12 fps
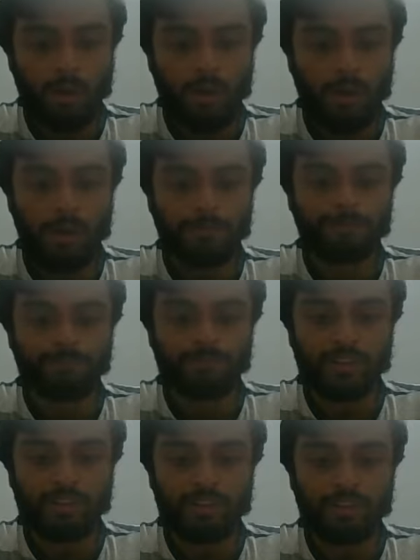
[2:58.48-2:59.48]
on
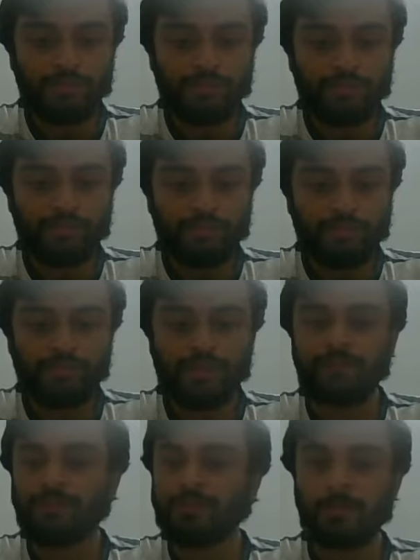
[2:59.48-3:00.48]

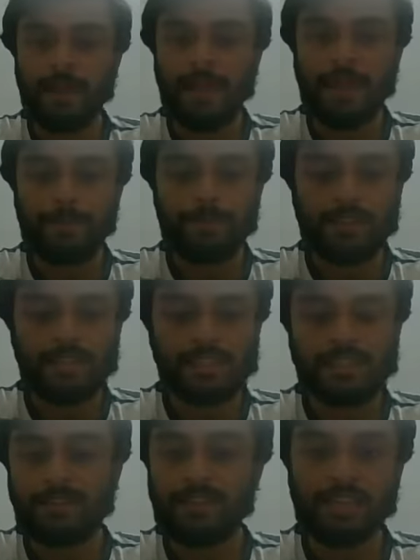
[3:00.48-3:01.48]
5th May
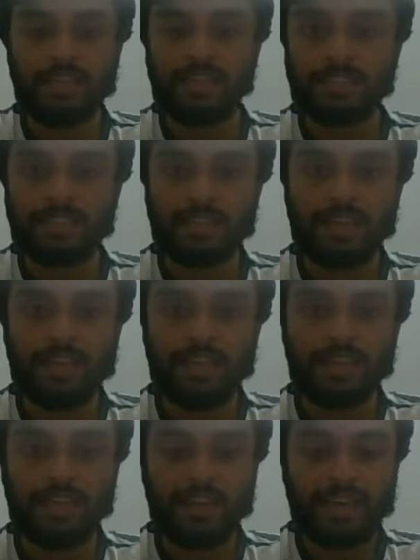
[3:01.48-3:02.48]

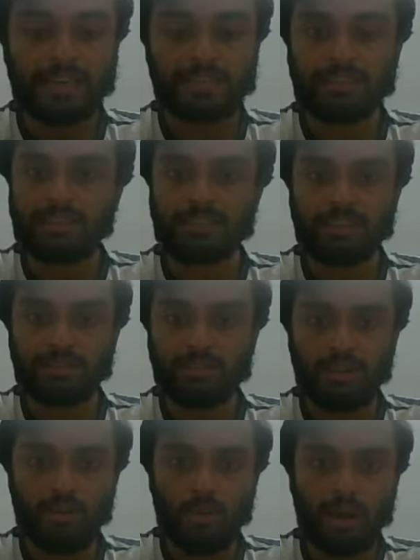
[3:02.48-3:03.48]
1789, ex-state
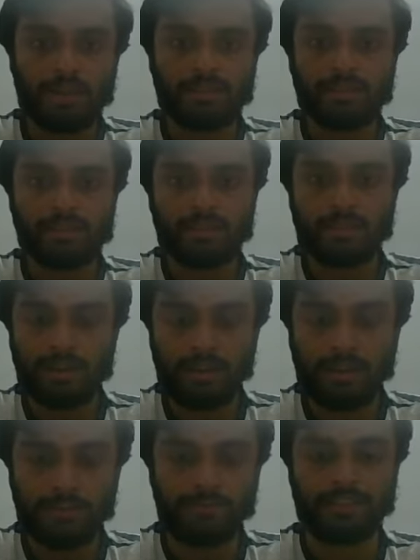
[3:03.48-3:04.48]
general was
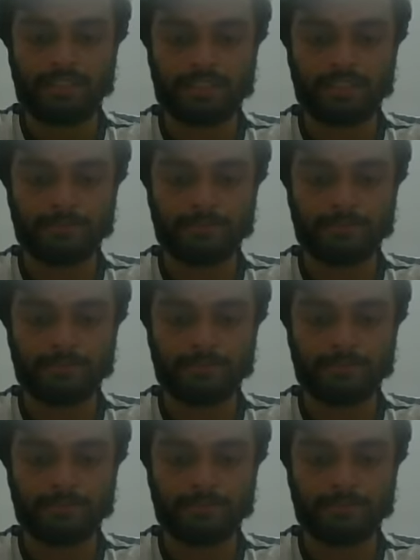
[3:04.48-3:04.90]
convened,